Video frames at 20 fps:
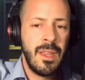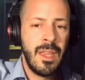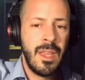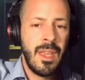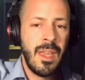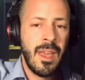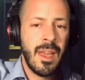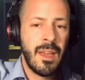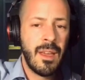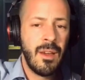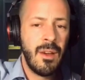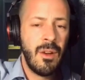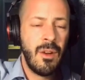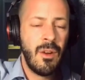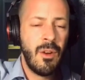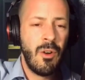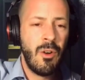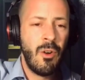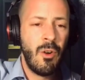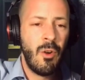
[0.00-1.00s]
the
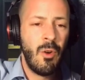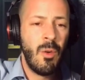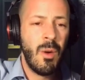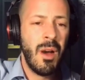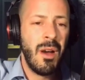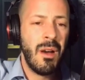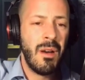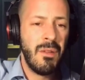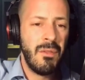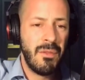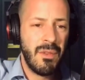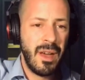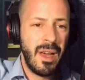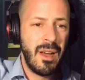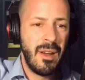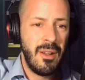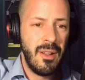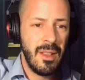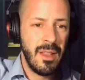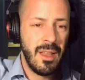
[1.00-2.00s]
echo of
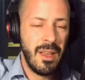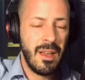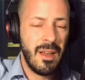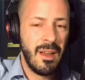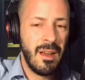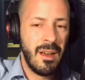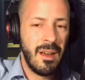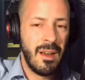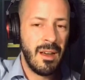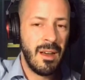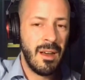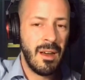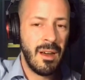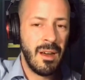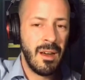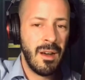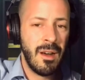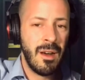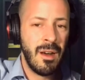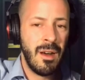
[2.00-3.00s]
our
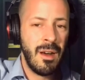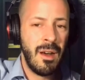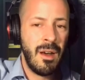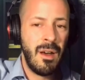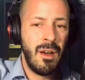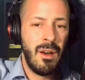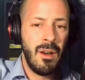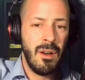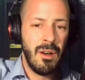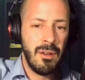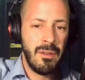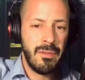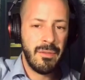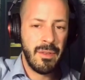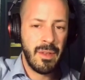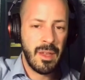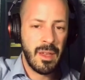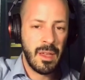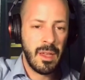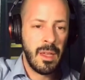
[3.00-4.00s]

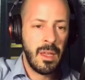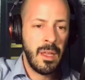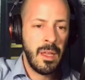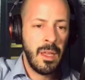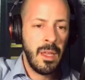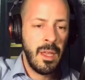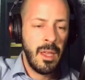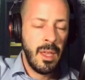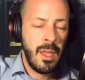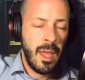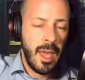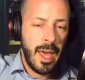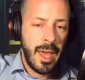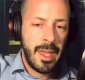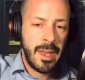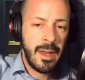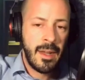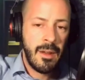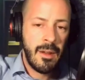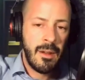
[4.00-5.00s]
loving,
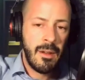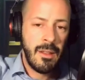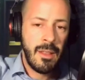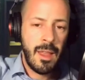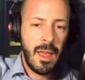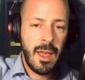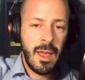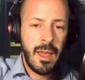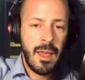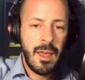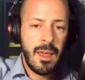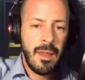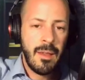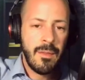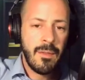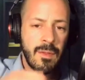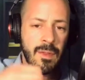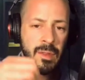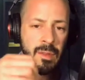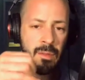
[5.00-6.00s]
and our
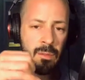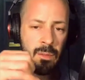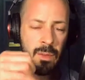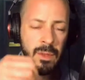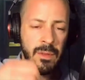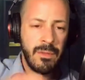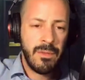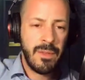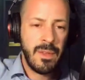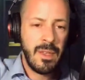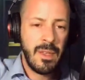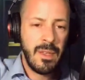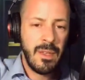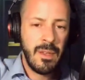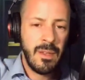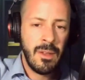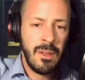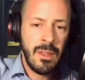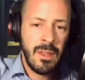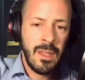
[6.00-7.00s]
lives will
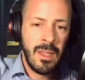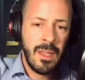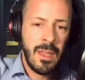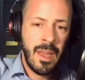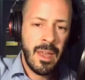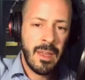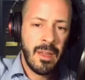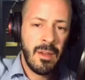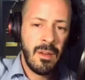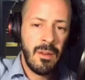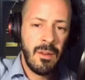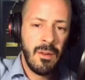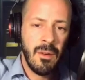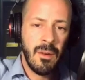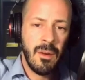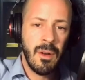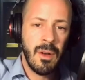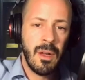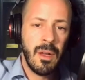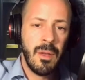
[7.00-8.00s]
feel the echo
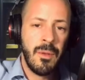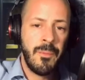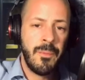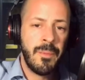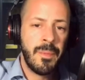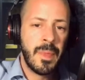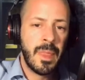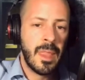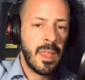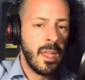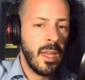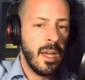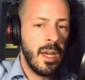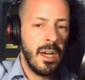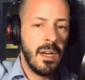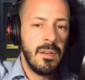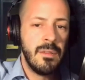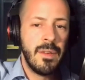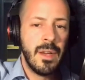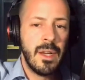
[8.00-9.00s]

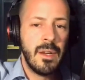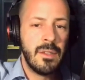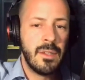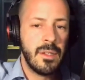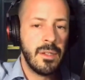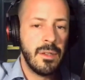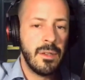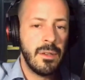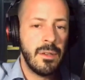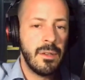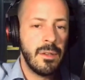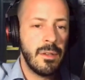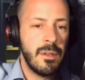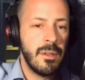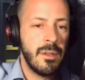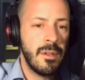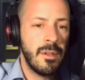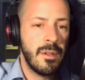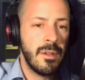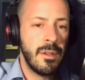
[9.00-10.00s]
of our
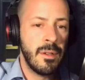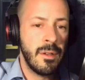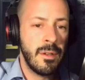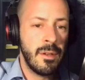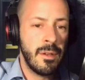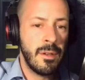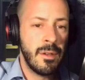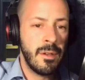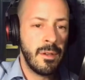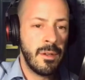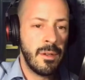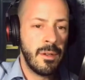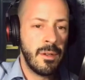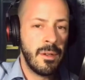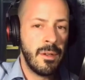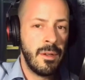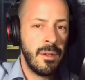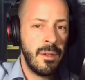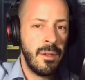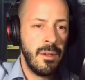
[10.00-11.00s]

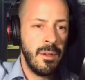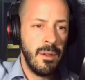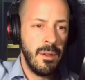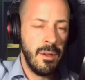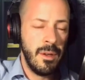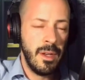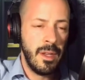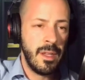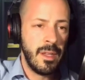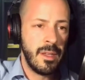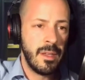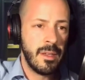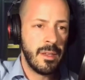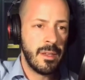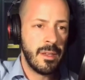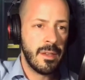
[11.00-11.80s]
turning.